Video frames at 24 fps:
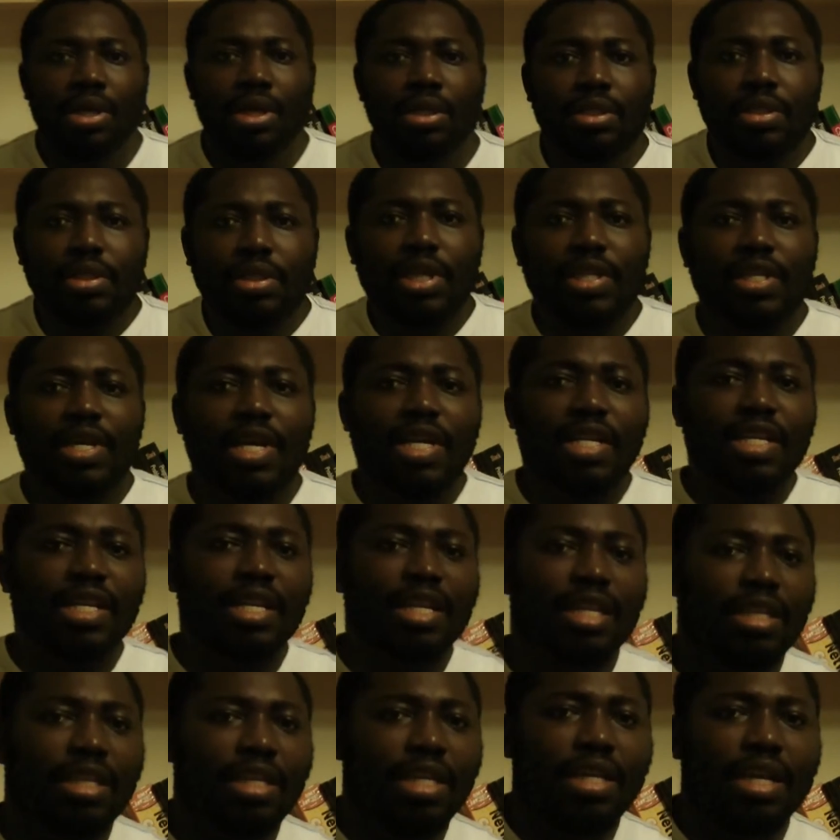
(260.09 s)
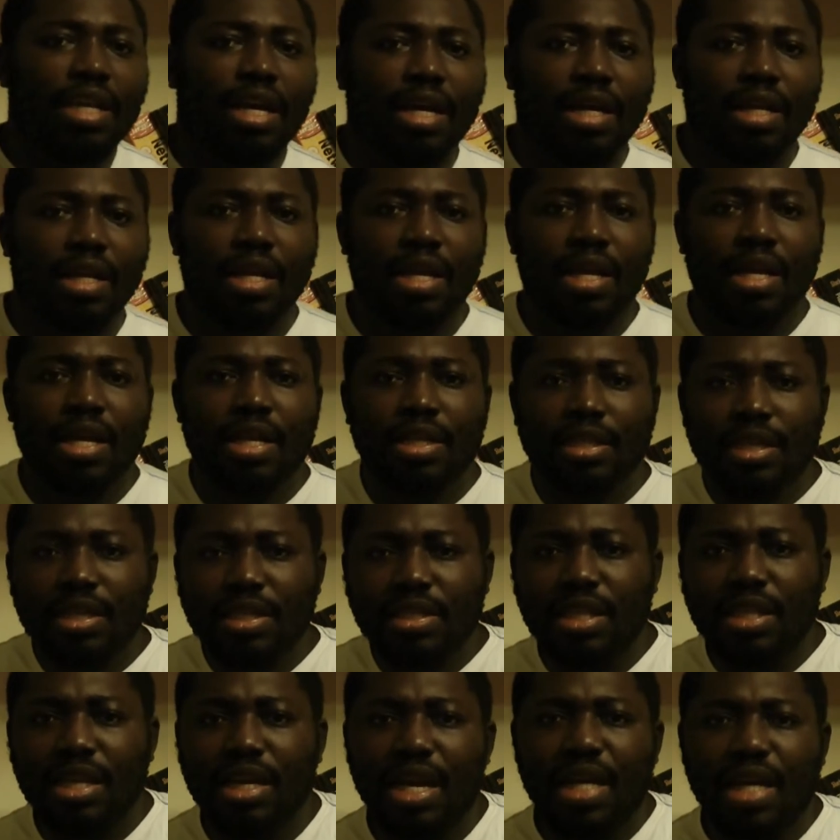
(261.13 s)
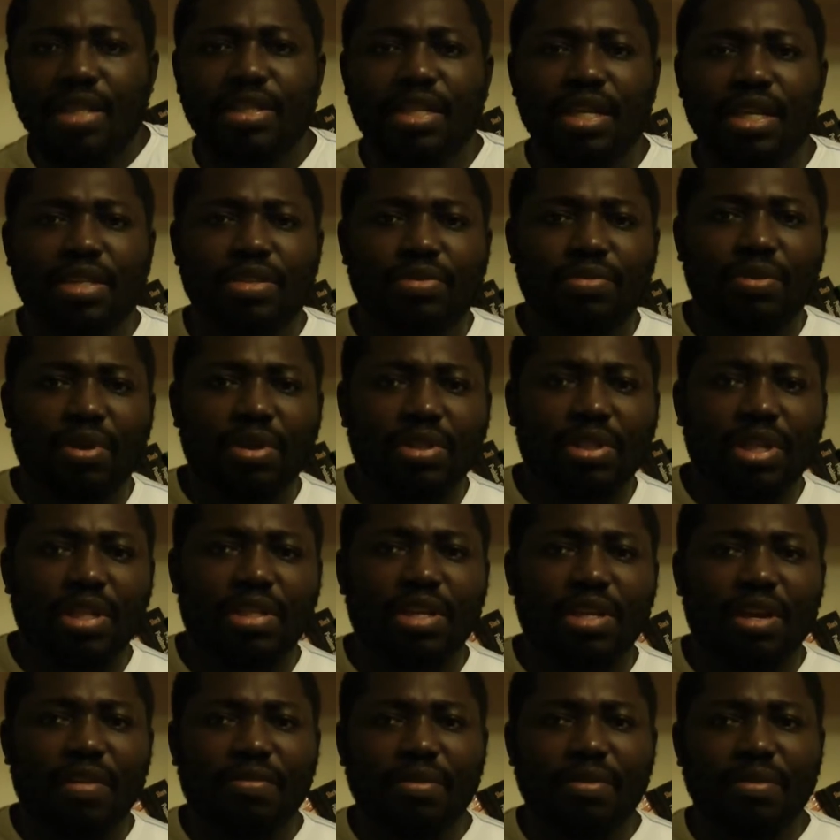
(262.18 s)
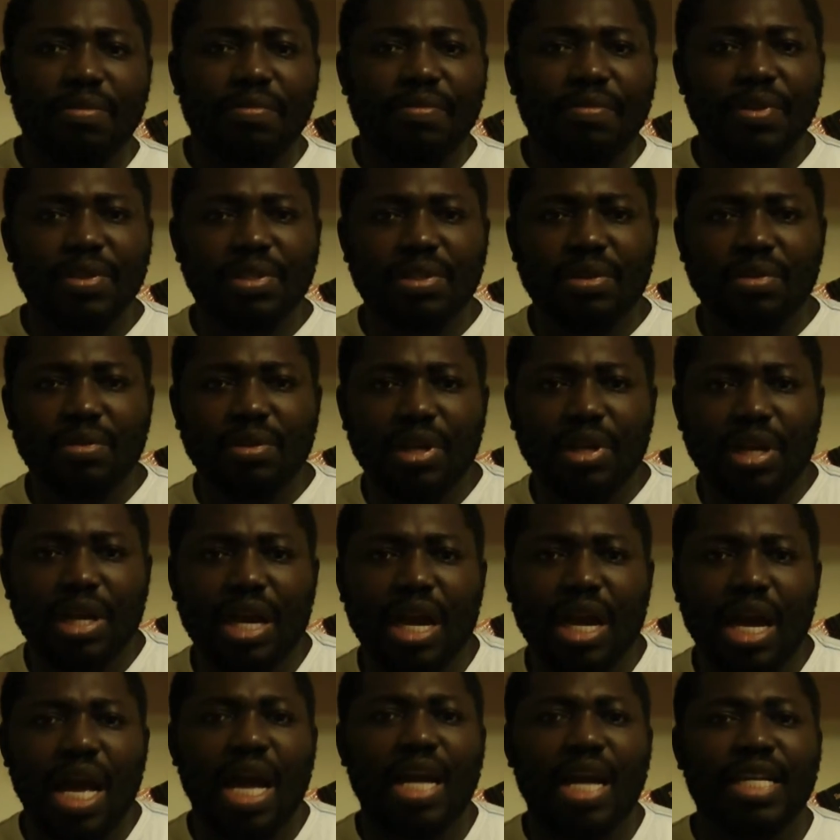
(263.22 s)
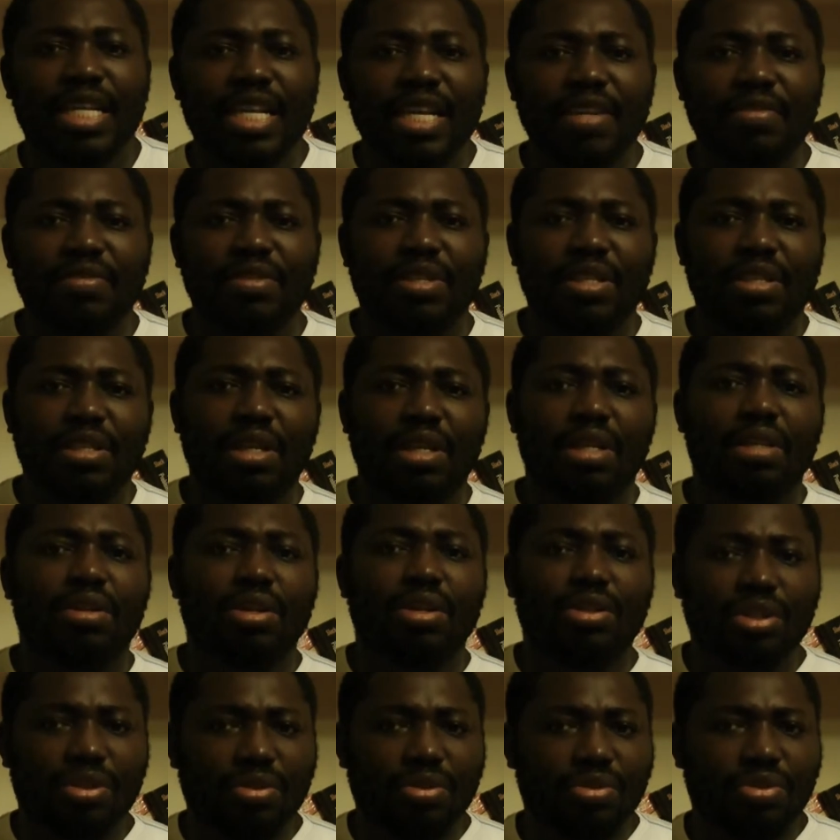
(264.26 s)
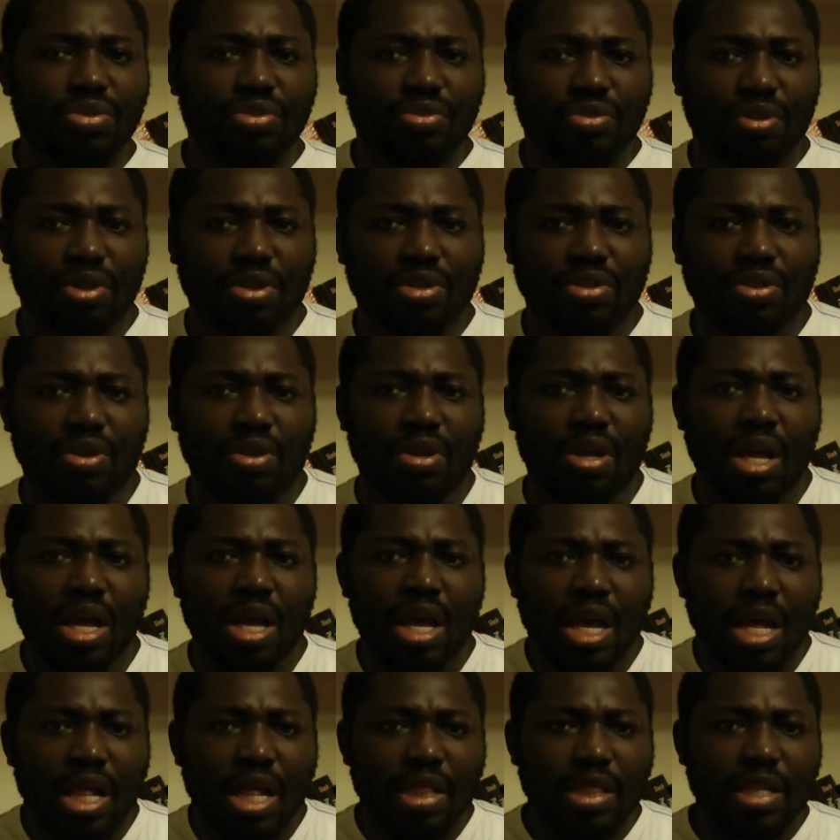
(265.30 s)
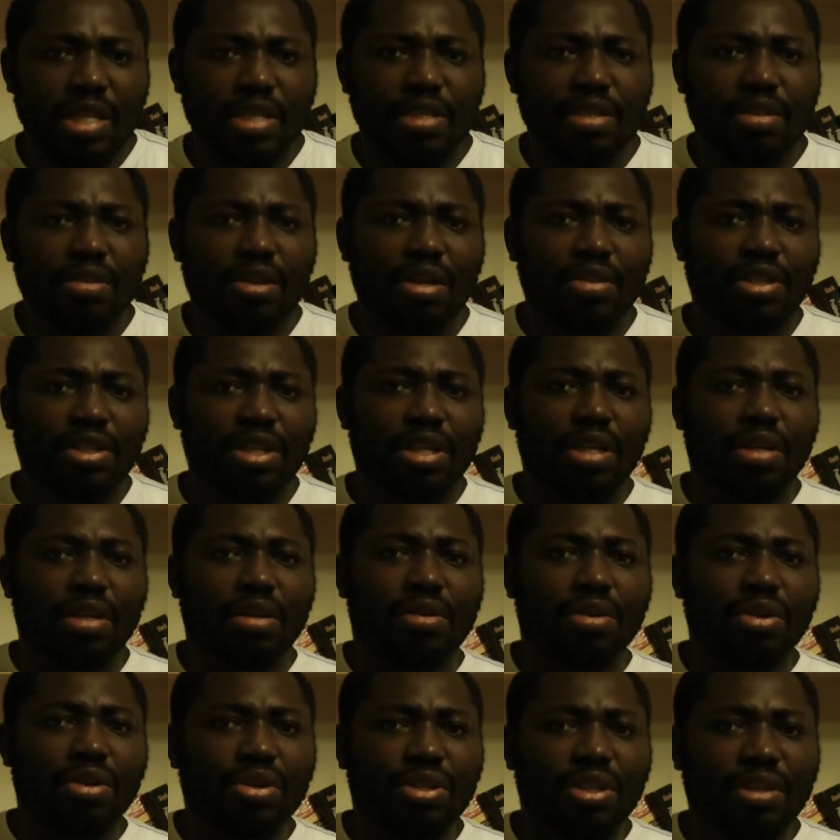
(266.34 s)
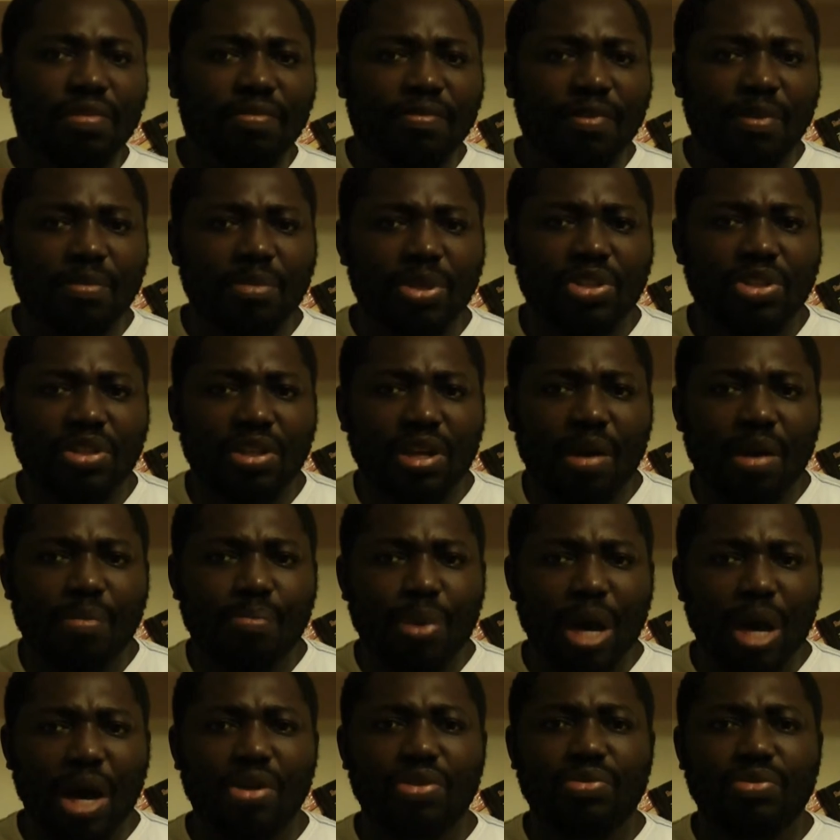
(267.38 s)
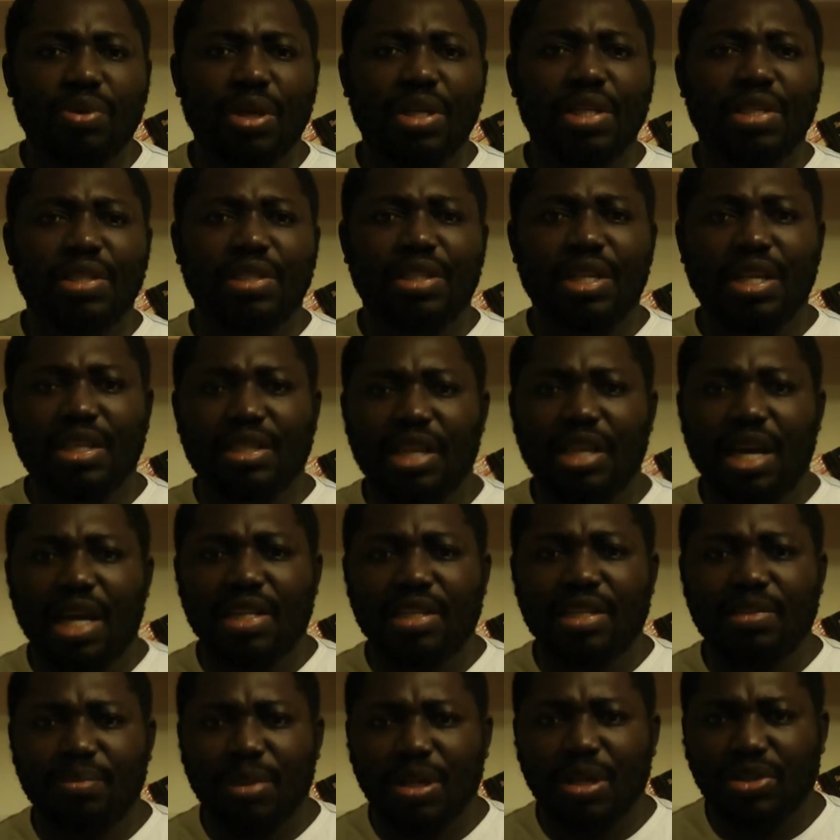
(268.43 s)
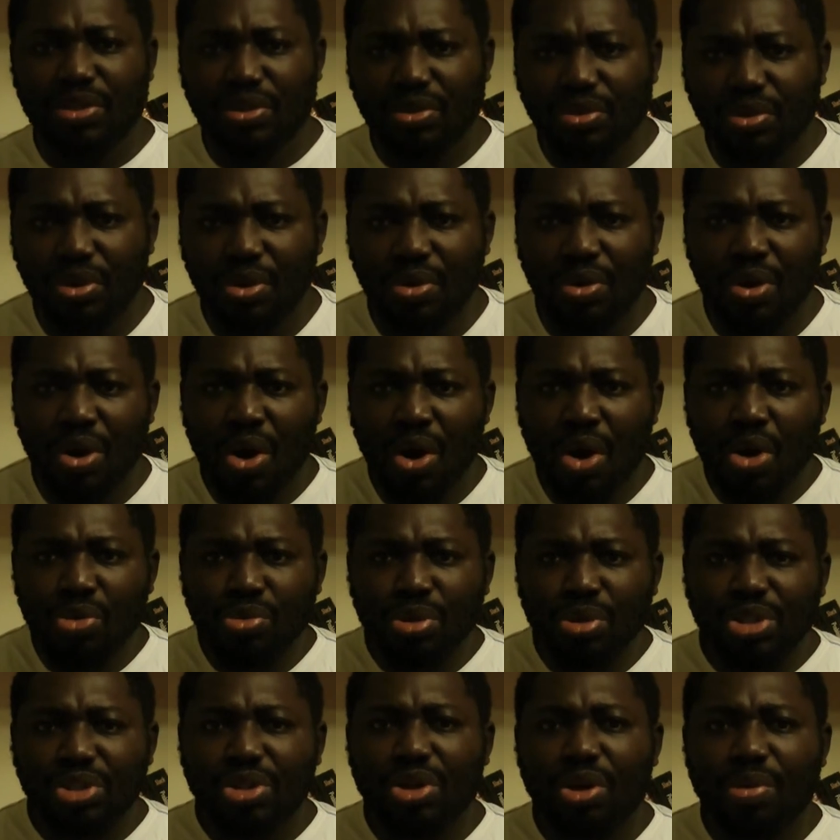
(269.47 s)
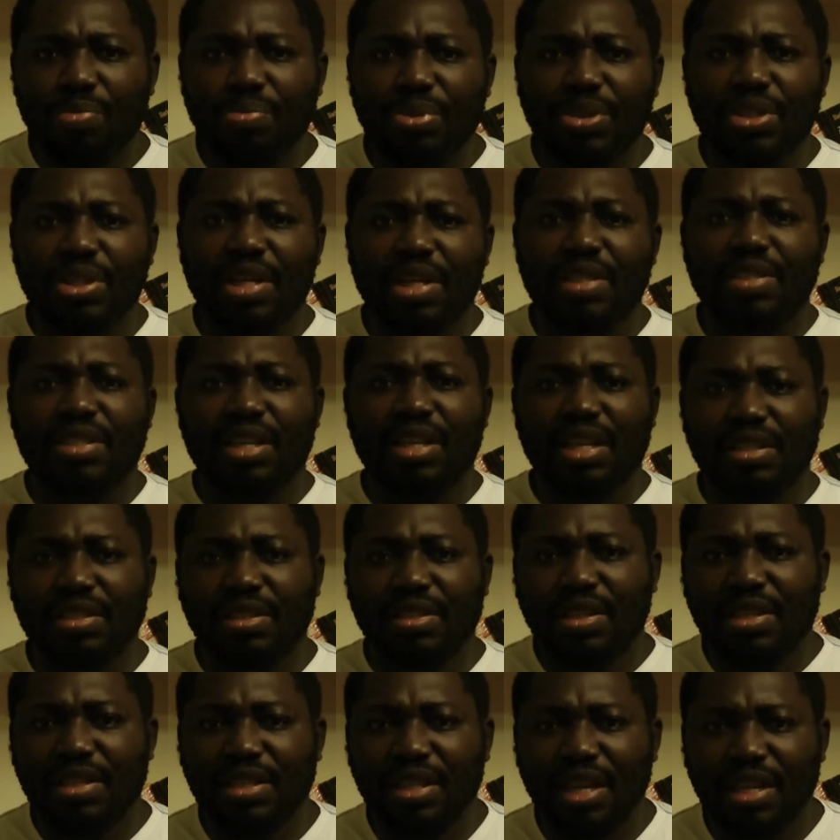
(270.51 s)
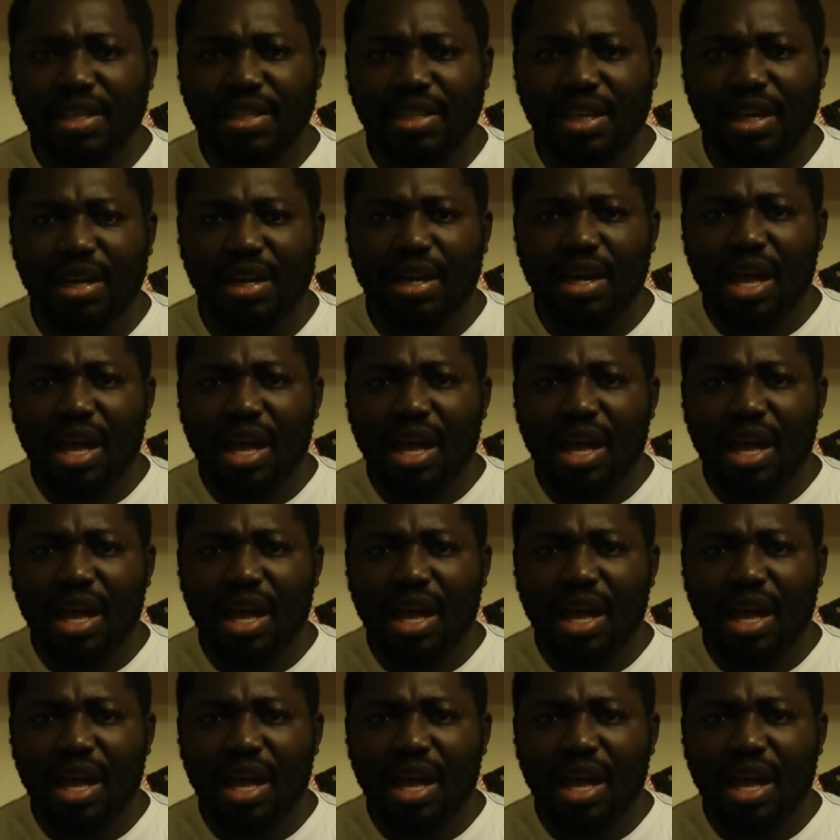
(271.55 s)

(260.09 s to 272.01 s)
The data link layer. This layer takes raw data from the physical layer and gives it a logical structure. This logic includes information about where the data is meant to go, which computer sent the data,